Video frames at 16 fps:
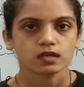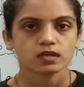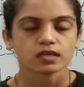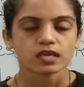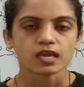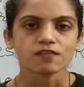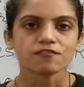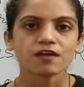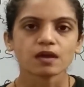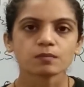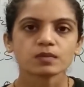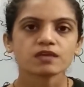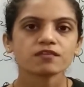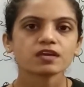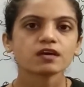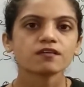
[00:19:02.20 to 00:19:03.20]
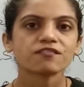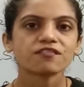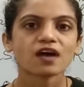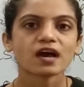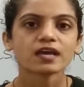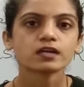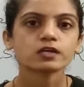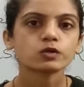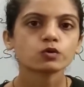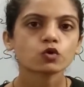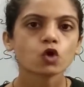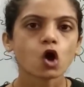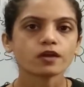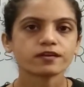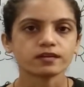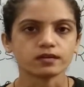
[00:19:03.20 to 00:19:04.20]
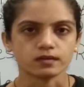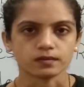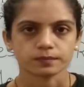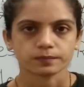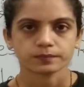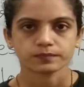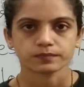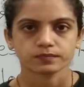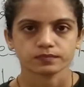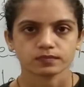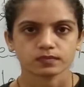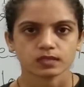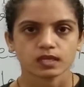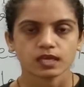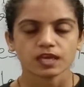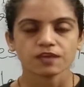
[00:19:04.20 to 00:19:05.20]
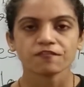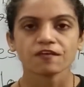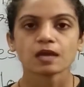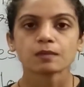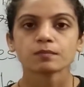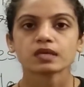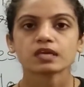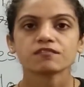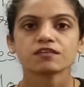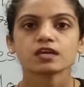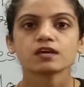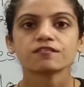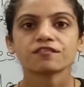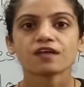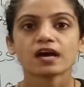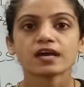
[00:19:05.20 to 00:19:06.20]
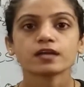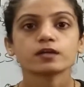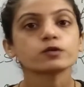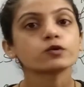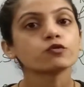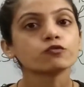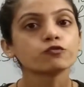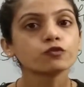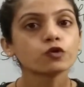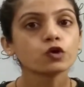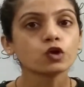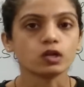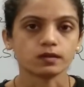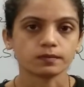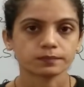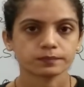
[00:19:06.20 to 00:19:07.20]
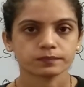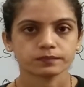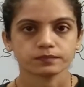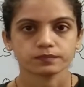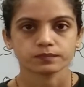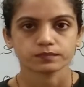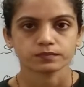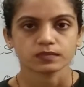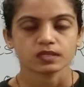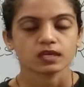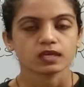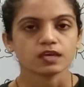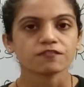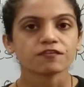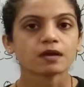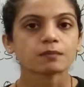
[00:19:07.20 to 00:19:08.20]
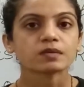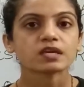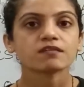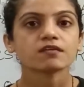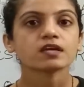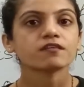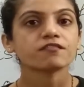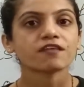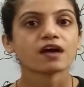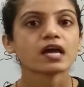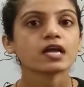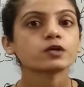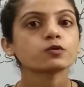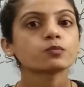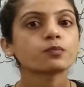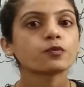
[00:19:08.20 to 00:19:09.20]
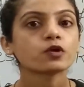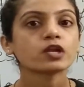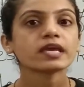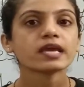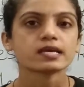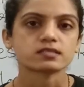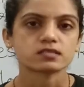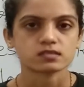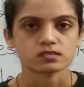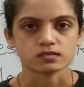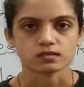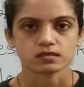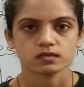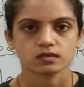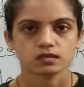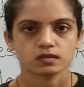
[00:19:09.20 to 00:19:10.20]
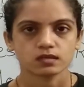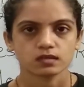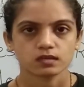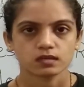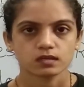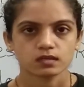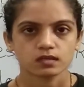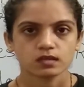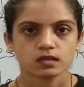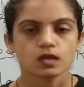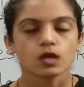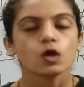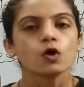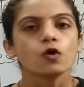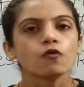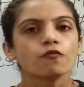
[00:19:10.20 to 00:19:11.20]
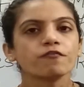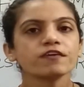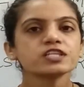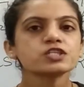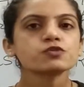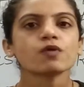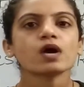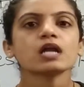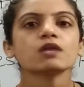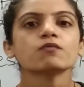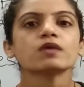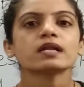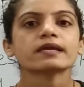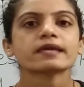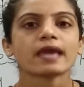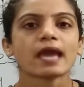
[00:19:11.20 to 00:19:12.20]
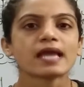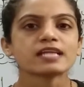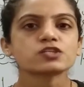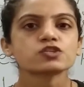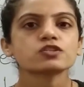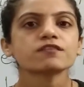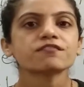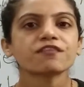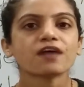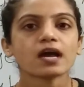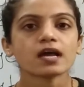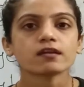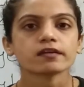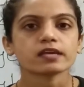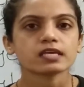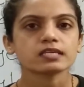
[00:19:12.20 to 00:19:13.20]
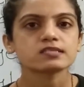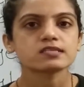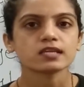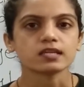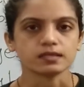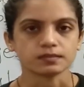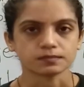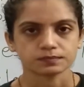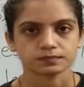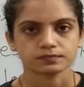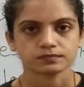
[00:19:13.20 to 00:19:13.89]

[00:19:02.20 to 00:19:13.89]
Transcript: okay, if I am giving a fire to cotton, if I am giving a fire to wool, if I am giving a fire to polyester, which one will catch the fire easily?